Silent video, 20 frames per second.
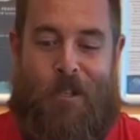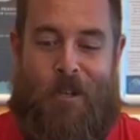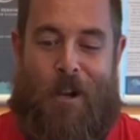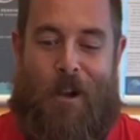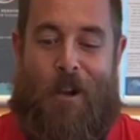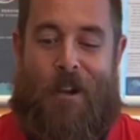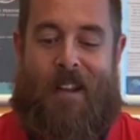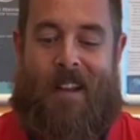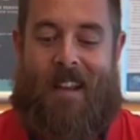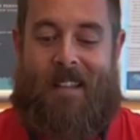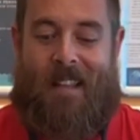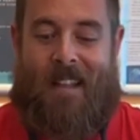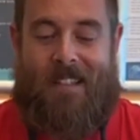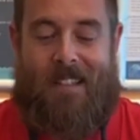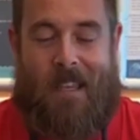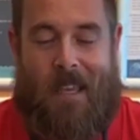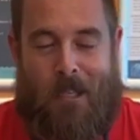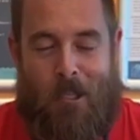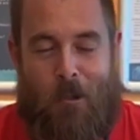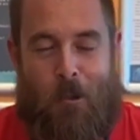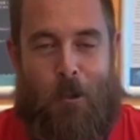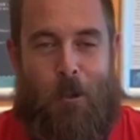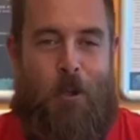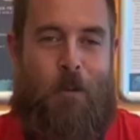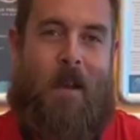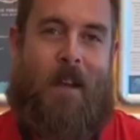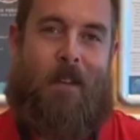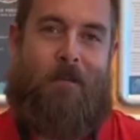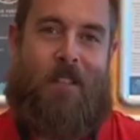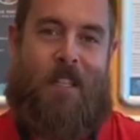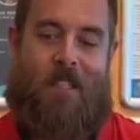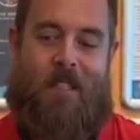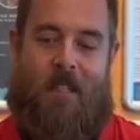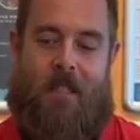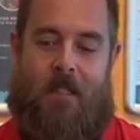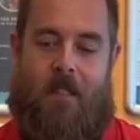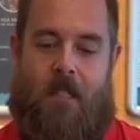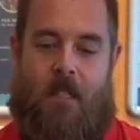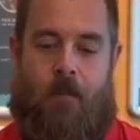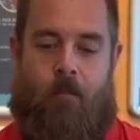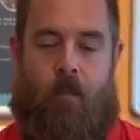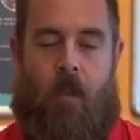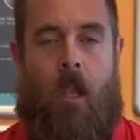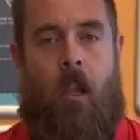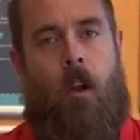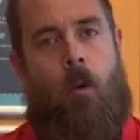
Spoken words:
know, and that's a huge amount of distance.